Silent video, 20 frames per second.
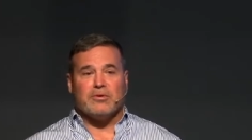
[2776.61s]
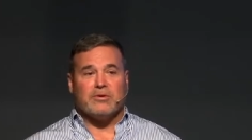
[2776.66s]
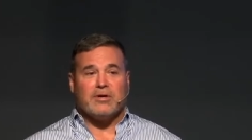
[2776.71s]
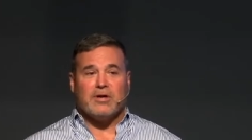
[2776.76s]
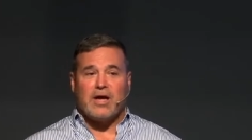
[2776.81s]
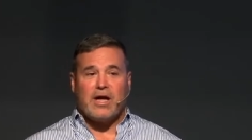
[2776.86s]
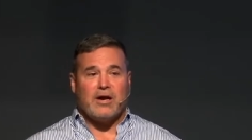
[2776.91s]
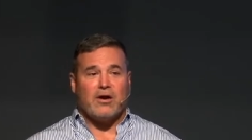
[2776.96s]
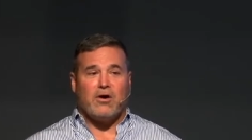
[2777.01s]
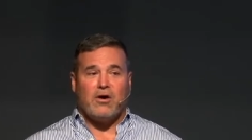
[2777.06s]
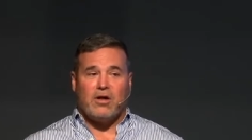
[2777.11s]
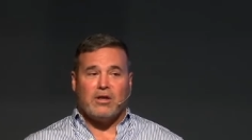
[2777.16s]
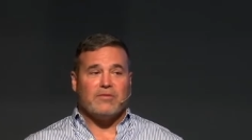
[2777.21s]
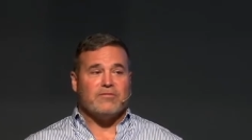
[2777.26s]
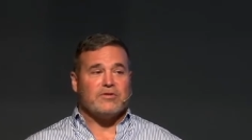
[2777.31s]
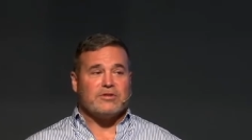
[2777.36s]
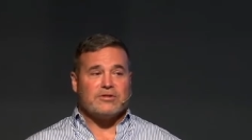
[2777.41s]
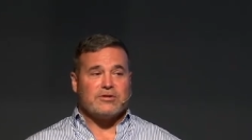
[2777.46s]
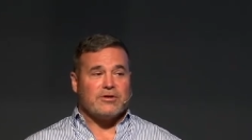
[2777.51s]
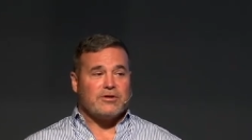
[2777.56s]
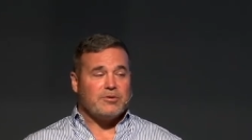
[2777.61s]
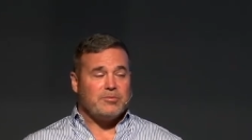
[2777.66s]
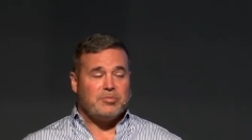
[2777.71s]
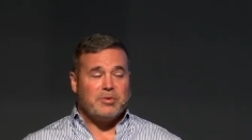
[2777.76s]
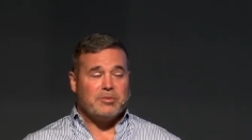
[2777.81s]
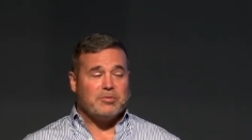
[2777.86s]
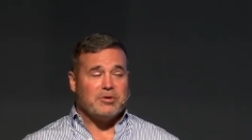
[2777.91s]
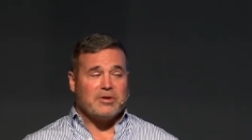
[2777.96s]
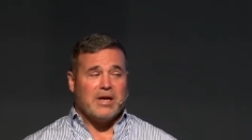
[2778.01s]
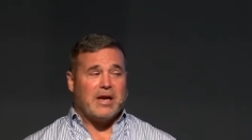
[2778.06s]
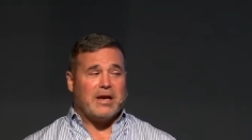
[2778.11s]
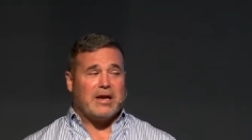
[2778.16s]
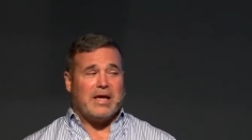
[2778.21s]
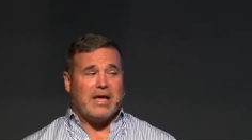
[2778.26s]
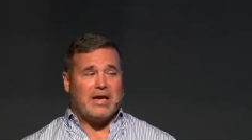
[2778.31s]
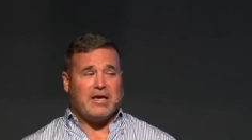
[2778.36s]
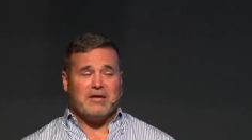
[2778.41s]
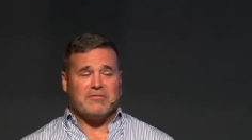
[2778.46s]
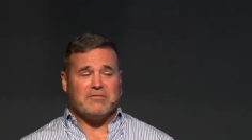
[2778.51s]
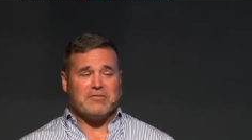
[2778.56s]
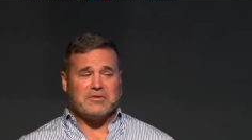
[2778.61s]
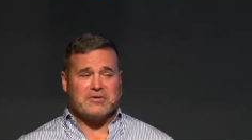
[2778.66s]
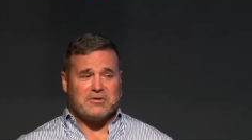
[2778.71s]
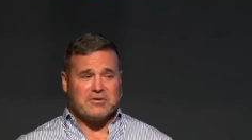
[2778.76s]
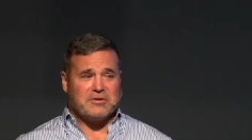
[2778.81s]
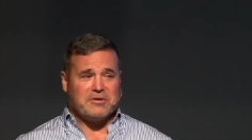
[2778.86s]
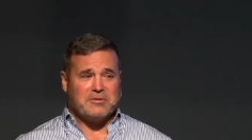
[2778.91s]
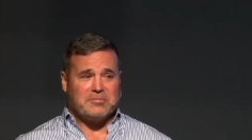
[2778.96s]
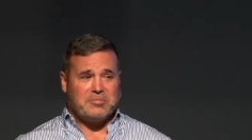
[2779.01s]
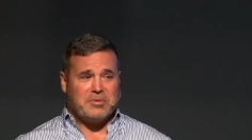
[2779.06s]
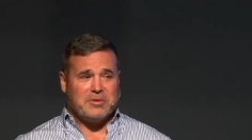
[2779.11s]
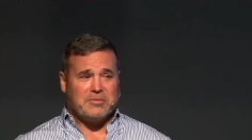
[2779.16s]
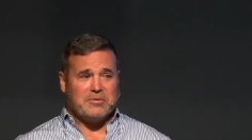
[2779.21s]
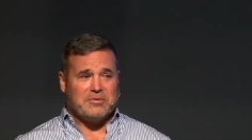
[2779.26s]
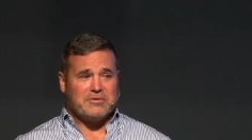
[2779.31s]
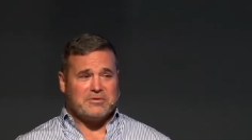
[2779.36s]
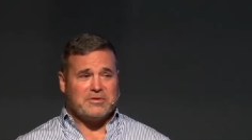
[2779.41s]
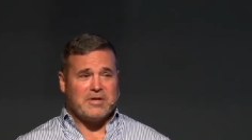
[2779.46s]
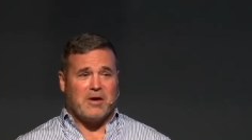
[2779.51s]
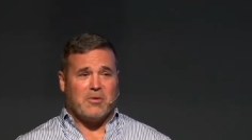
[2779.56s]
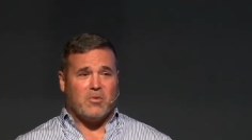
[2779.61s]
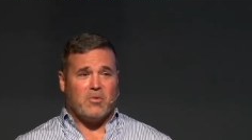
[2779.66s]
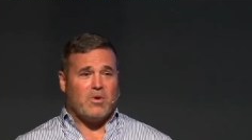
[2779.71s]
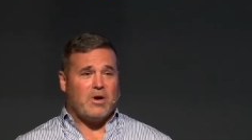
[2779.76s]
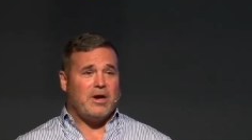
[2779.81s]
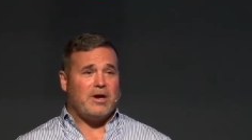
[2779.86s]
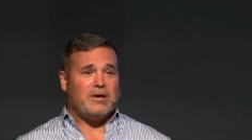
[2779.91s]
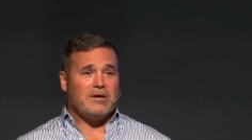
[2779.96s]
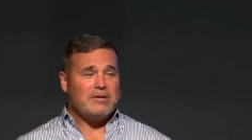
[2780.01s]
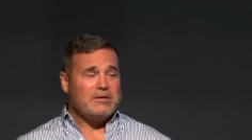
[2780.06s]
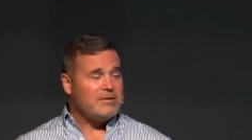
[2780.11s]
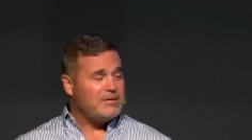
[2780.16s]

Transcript: Not all of us are good people. Not any of us are good people. There's not one.